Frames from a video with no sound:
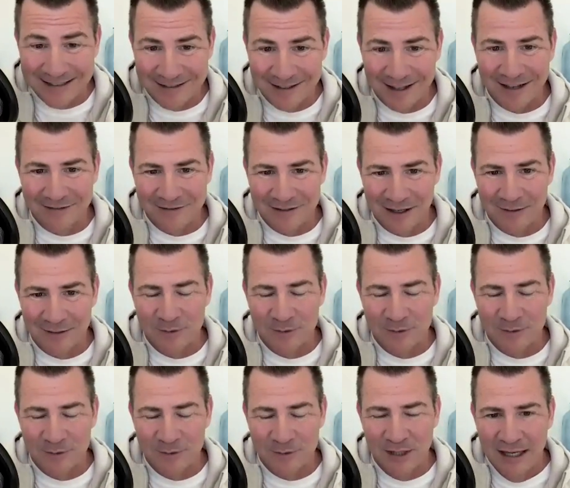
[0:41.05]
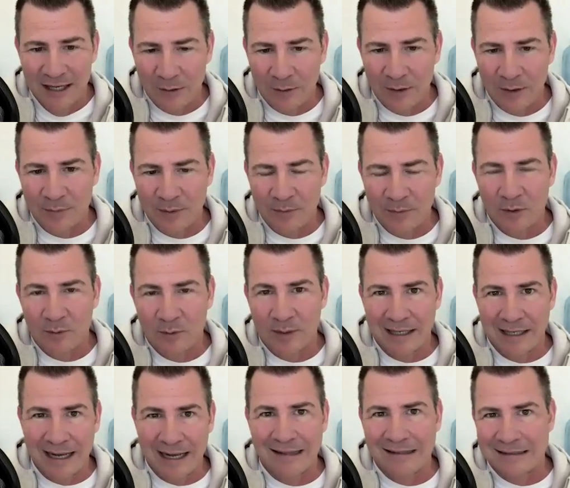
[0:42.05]
Because a lot of times I don't want people
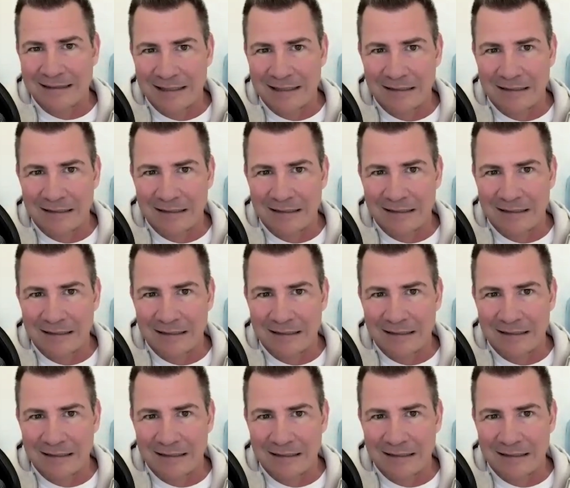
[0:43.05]
to be like, ah,